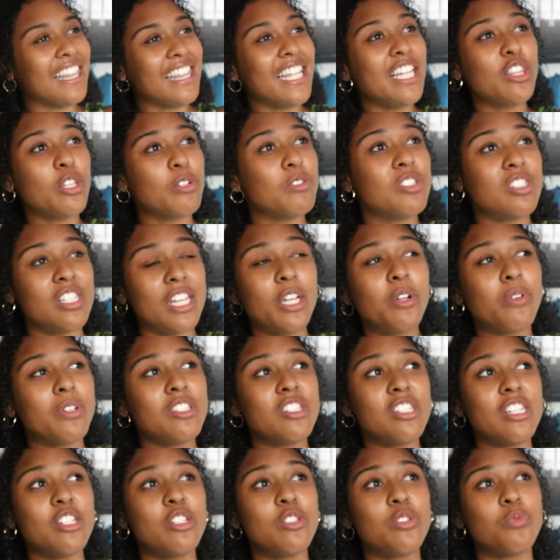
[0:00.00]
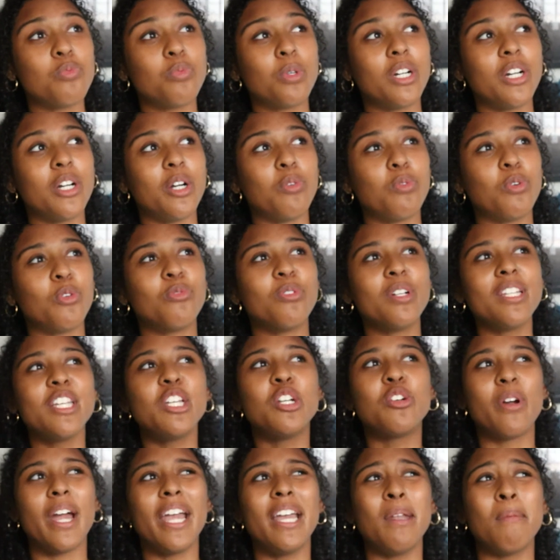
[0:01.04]
think those sequences were really
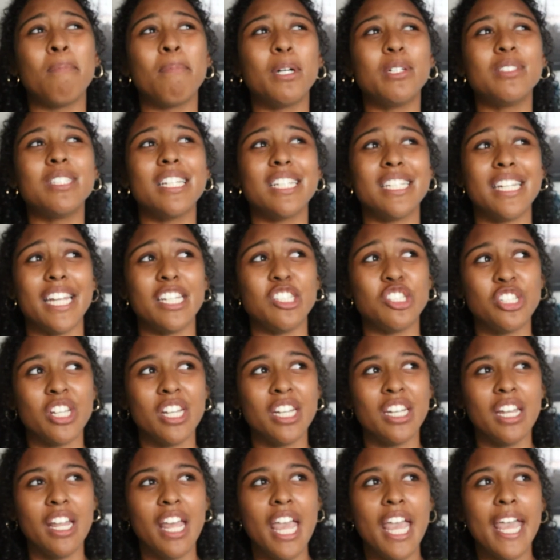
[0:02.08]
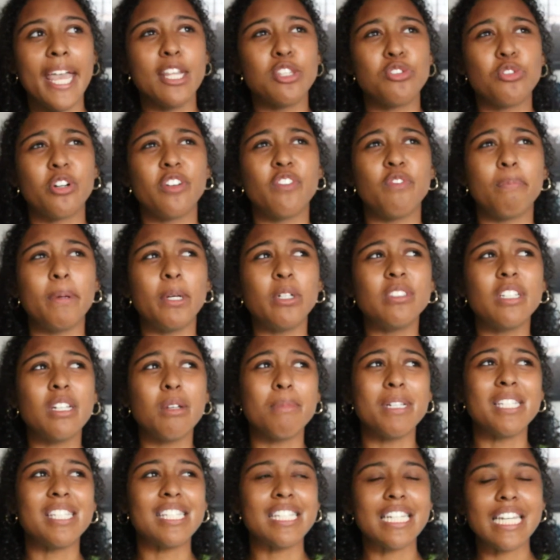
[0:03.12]
great in building tension and sort of building
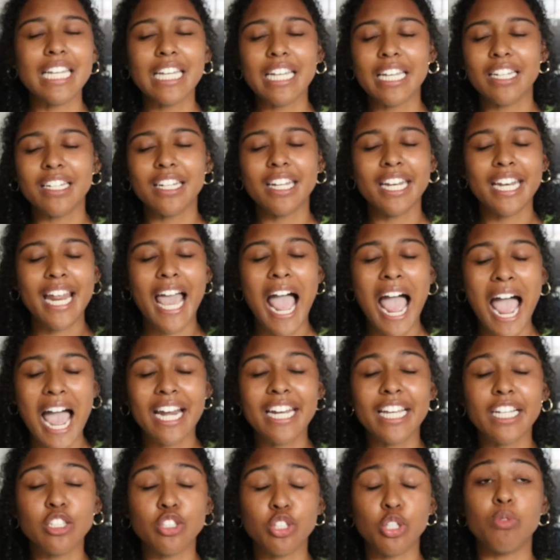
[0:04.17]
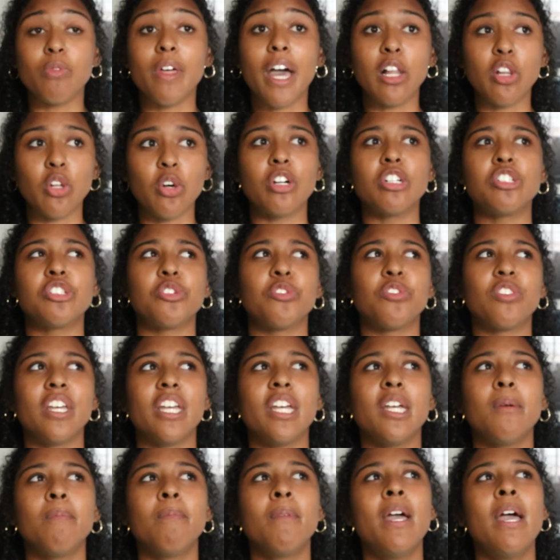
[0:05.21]
mystique and adding to that larger
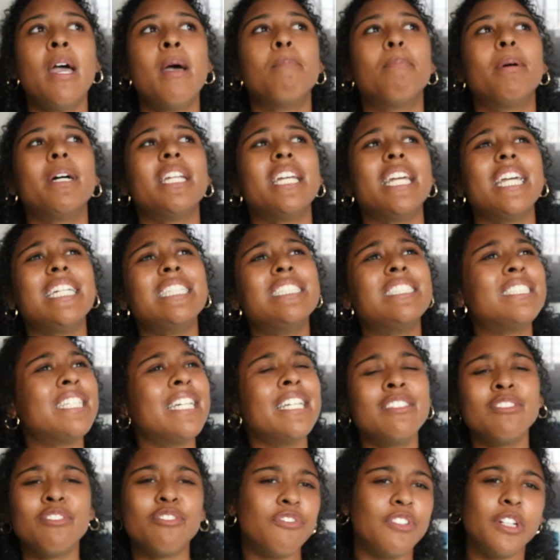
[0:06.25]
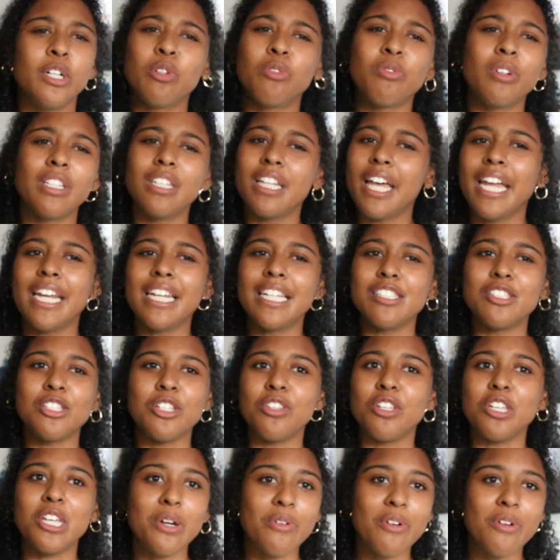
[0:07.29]
theme, but it didn't feel related to the